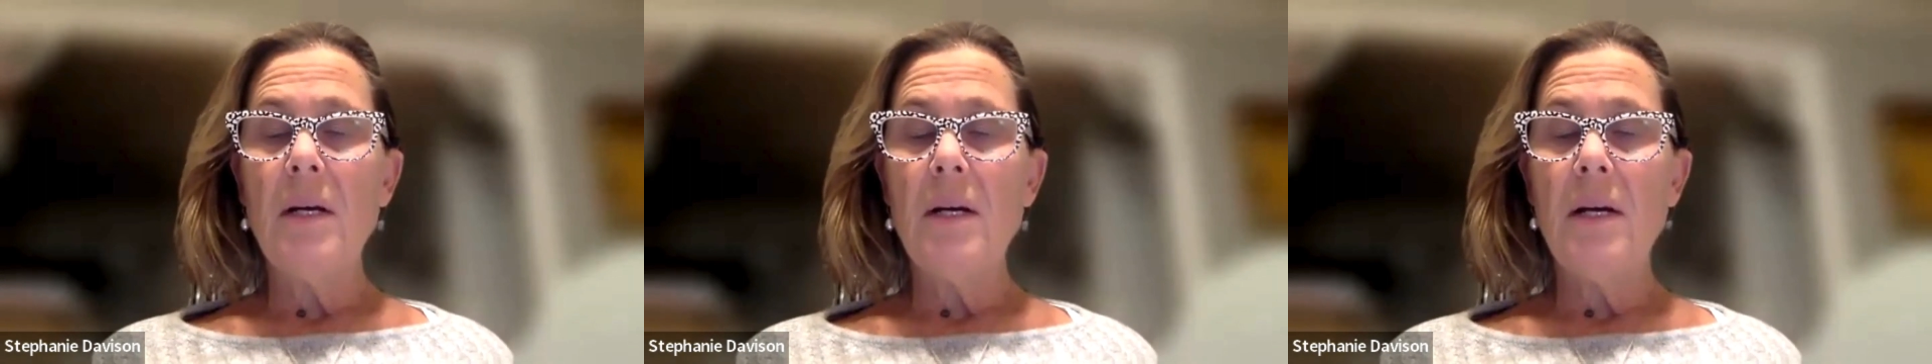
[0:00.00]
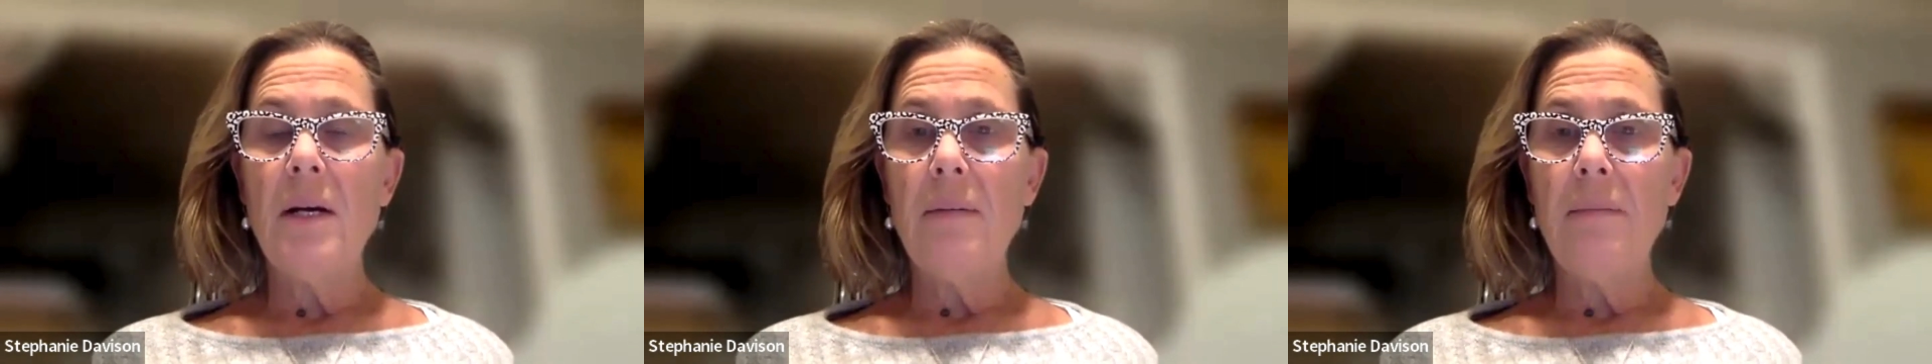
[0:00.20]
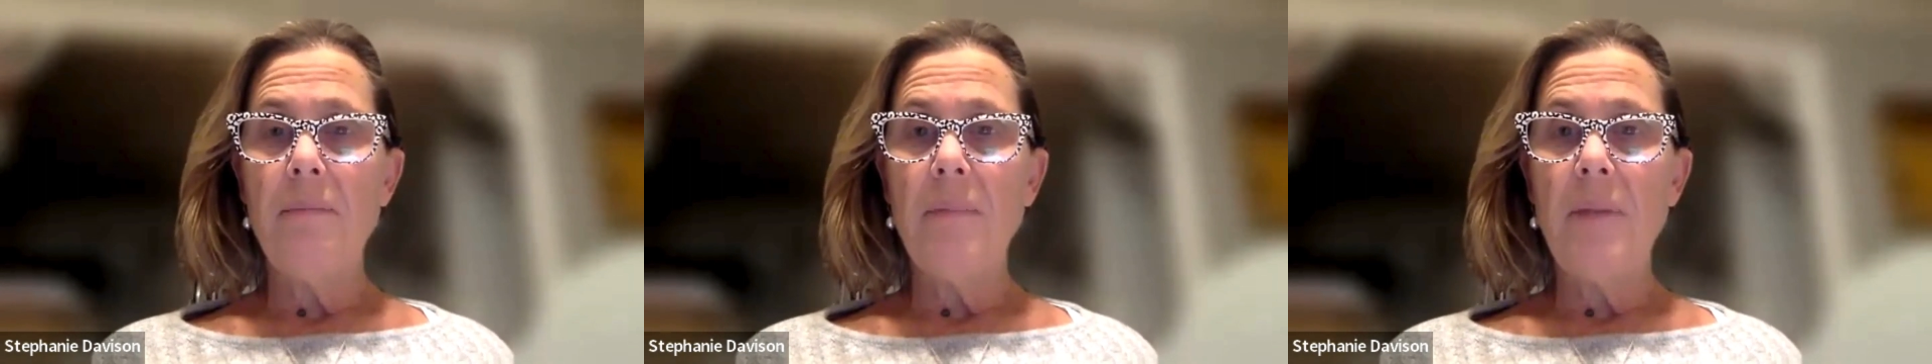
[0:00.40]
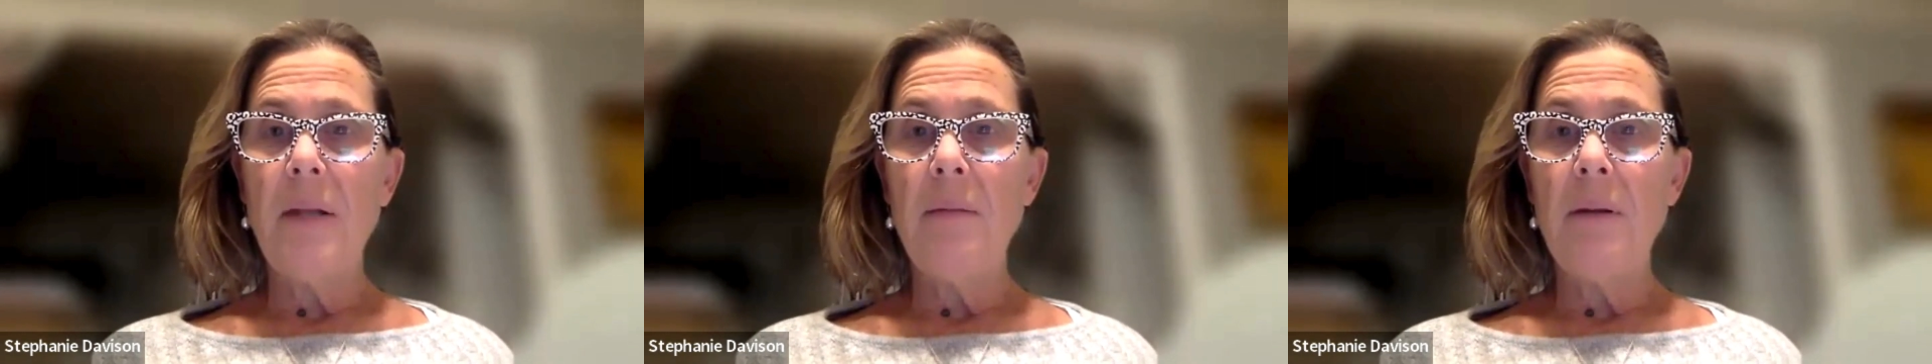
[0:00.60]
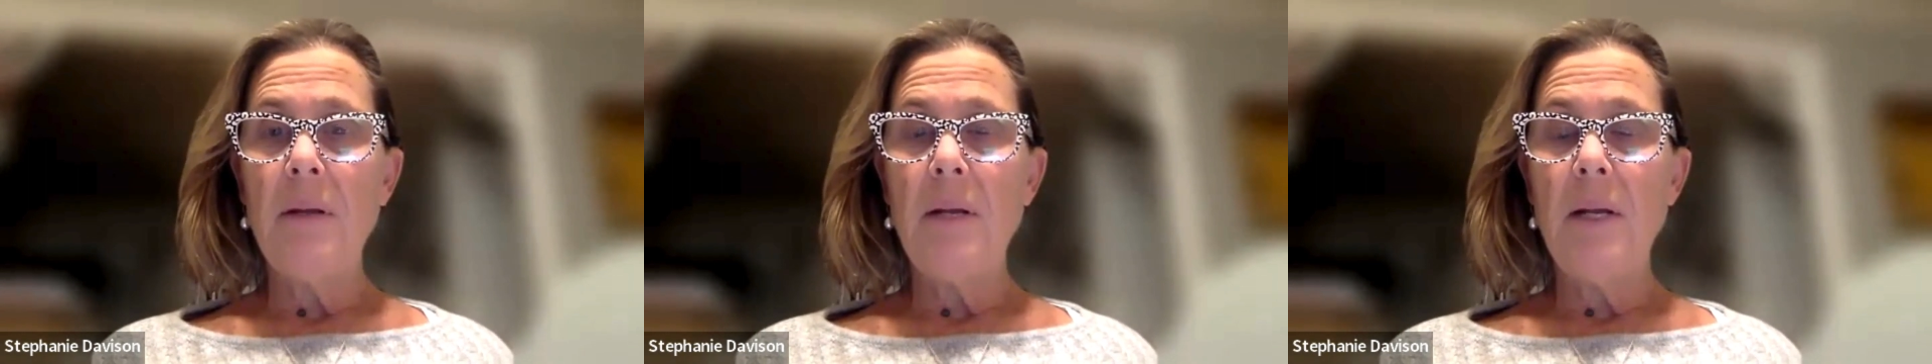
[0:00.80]

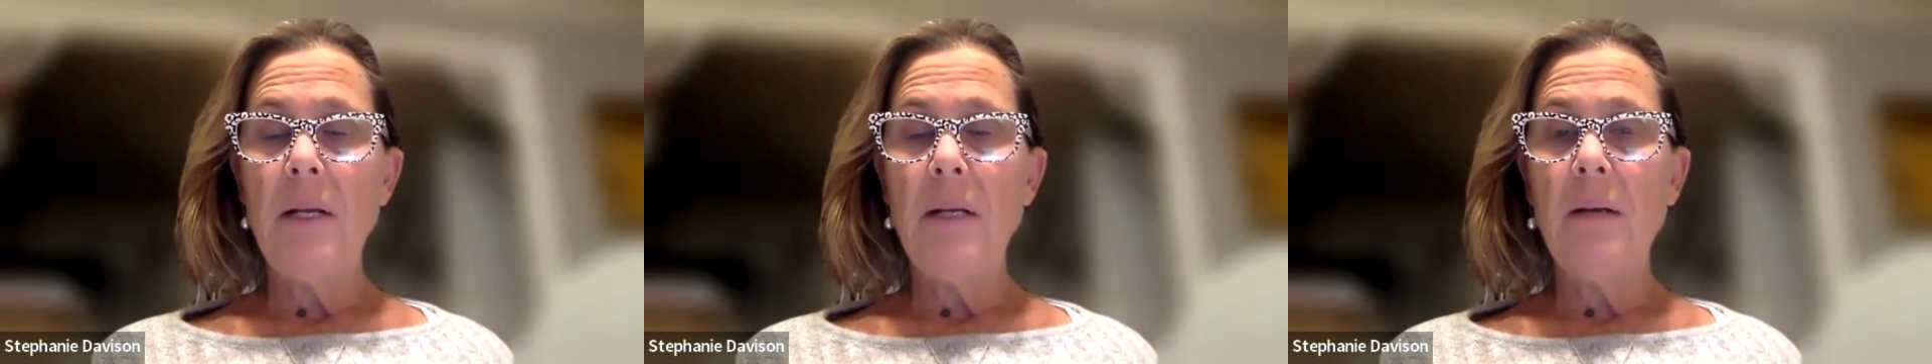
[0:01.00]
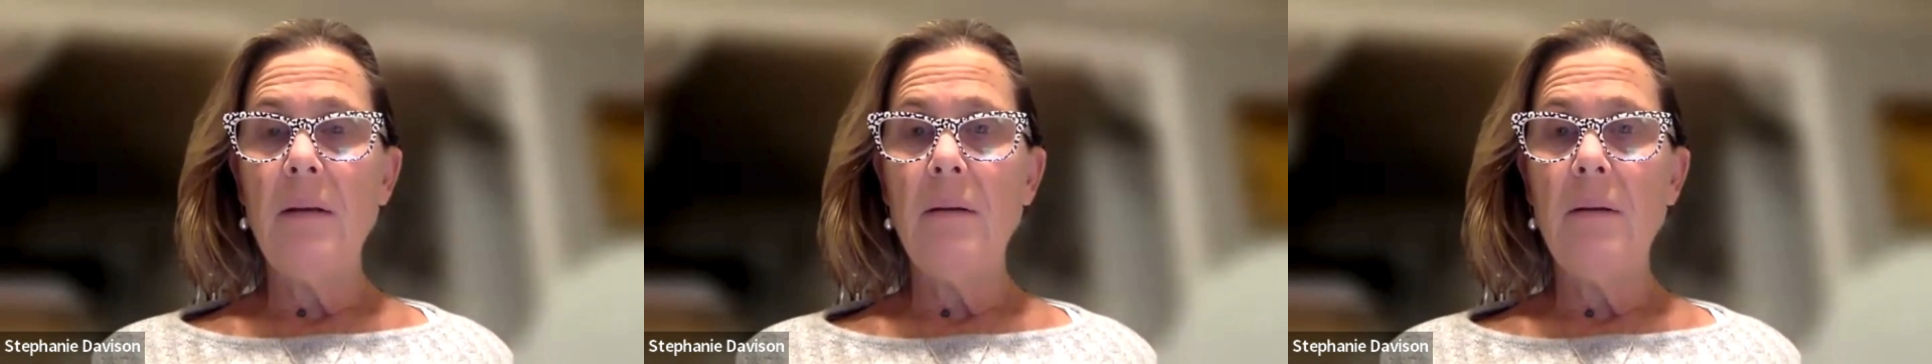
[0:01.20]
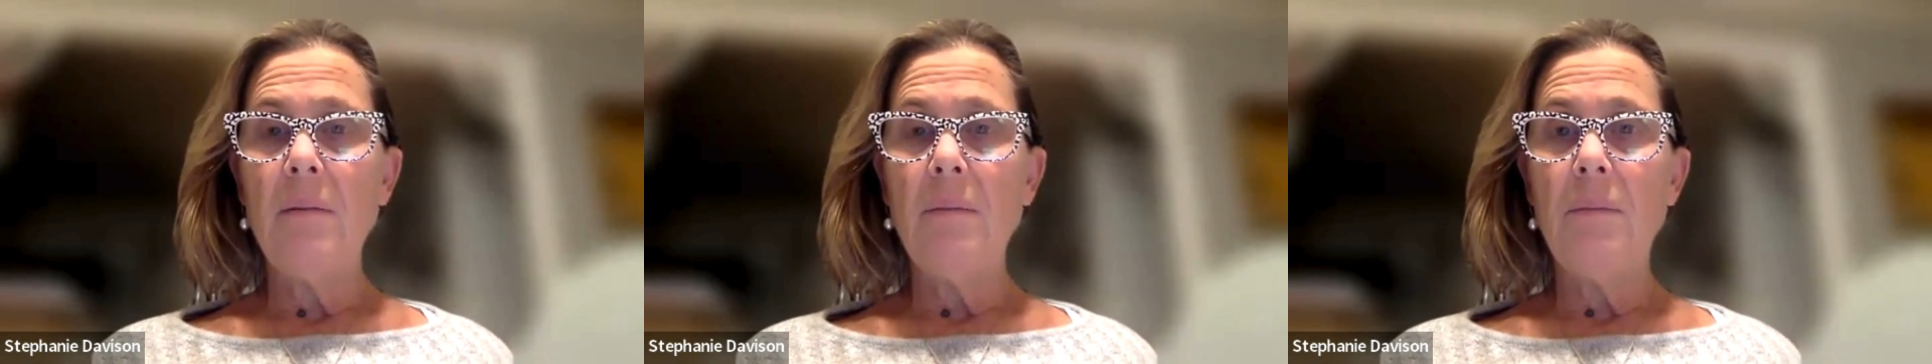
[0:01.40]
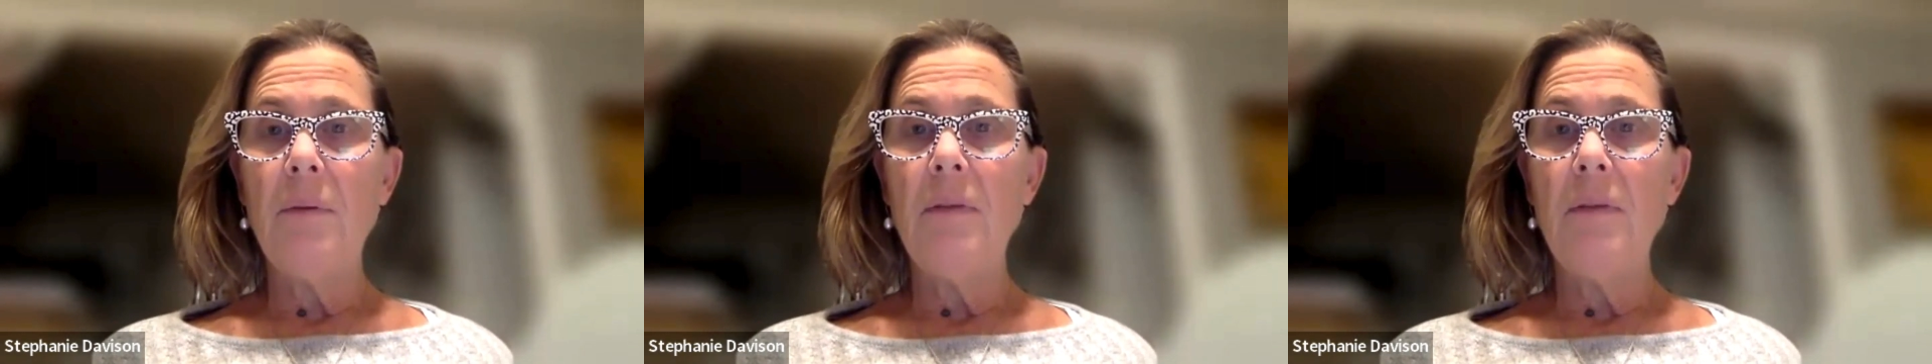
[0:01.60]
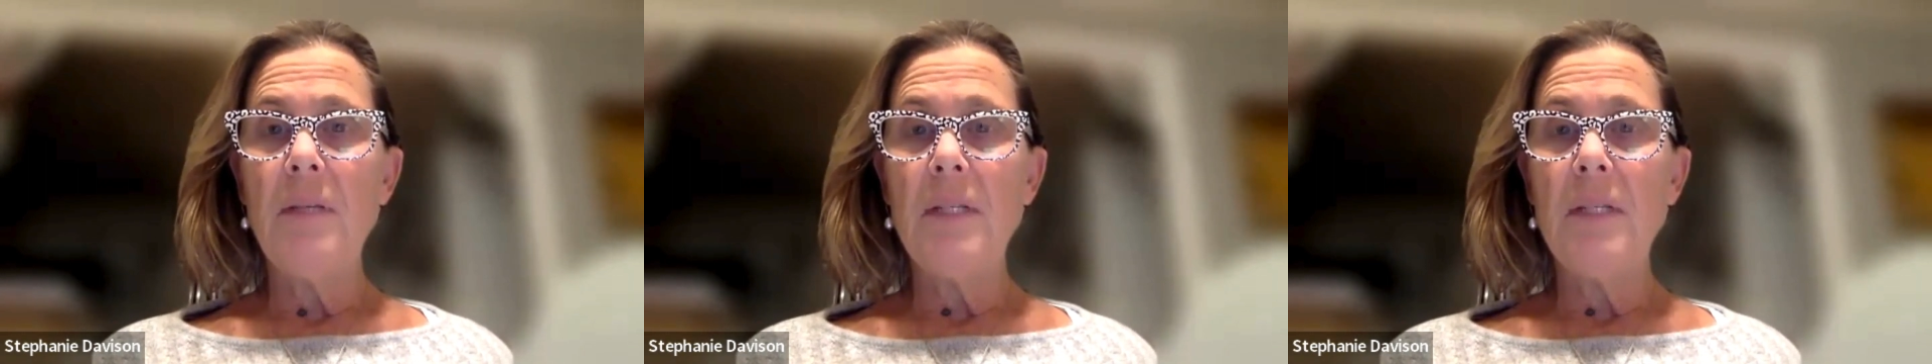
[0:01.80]
in
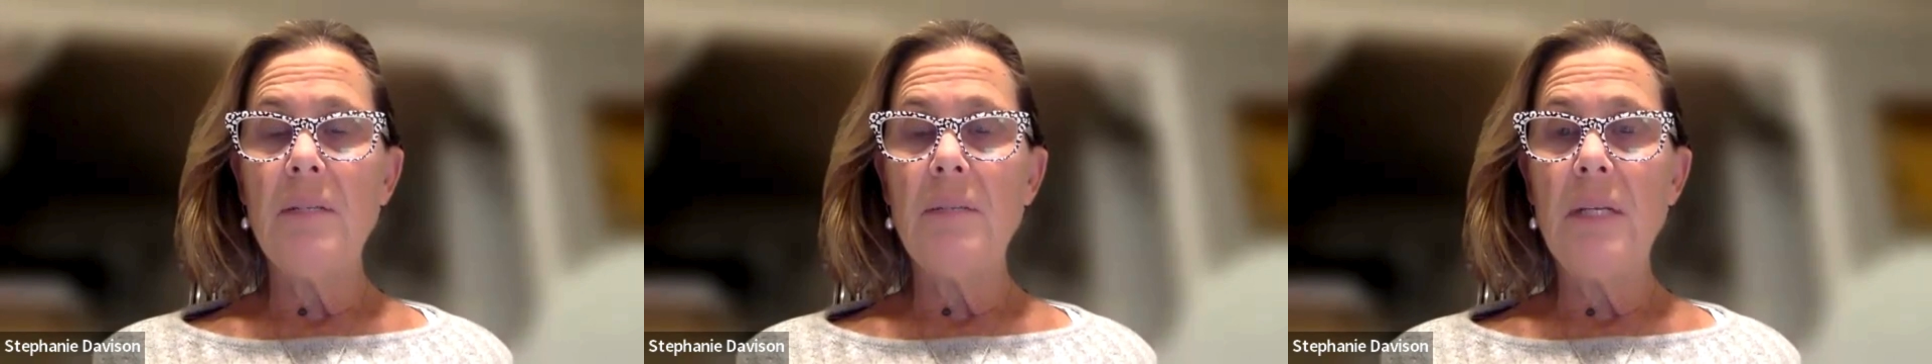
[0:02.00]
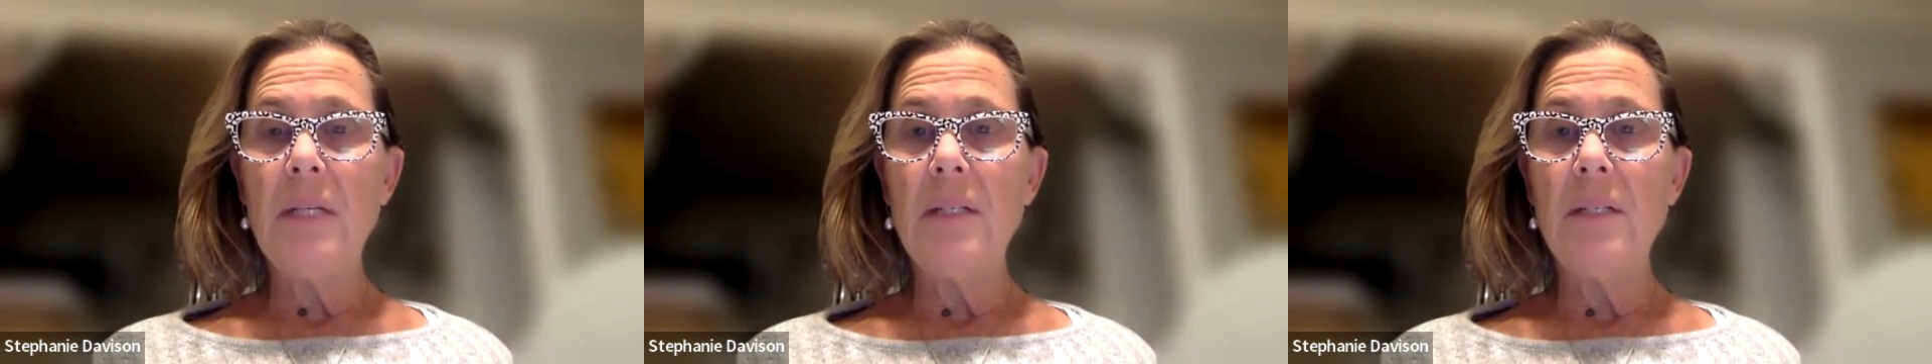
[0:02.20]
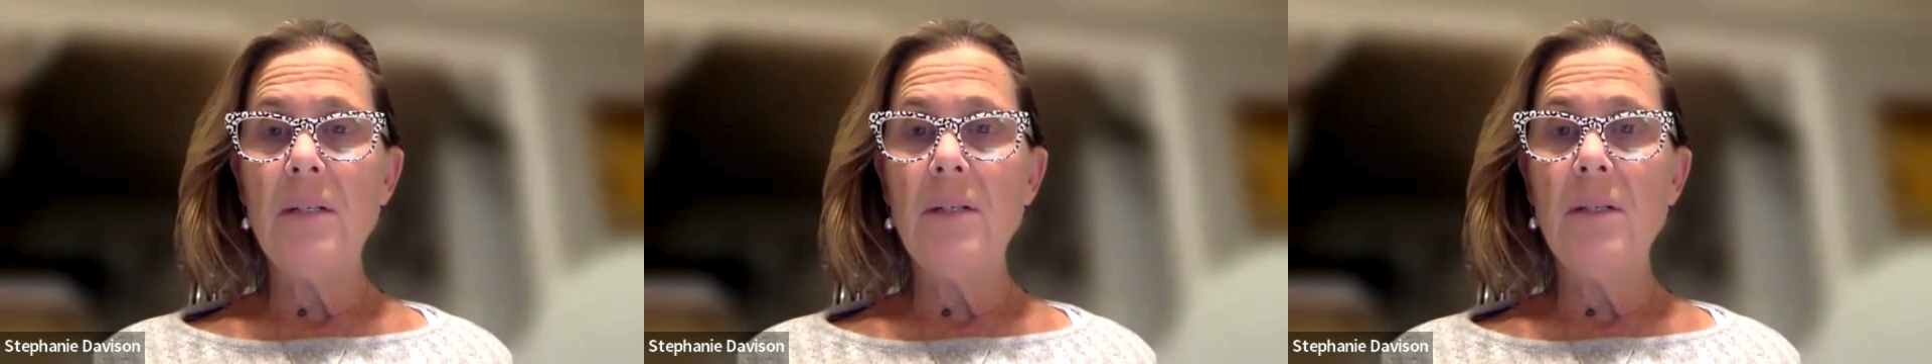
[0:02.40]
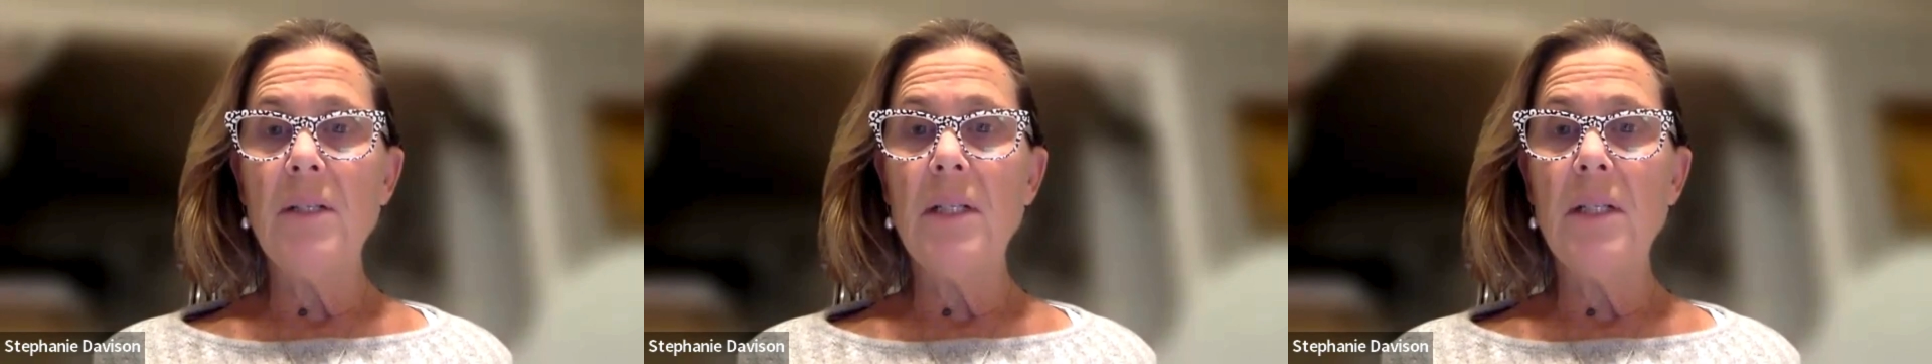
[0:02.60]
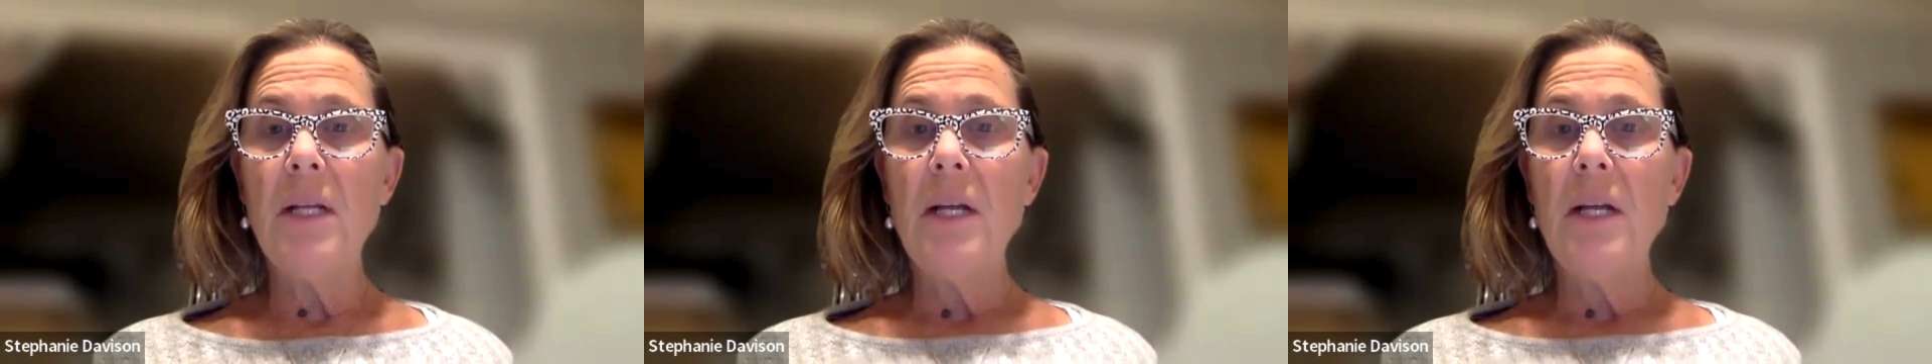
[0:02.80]
previous semesters,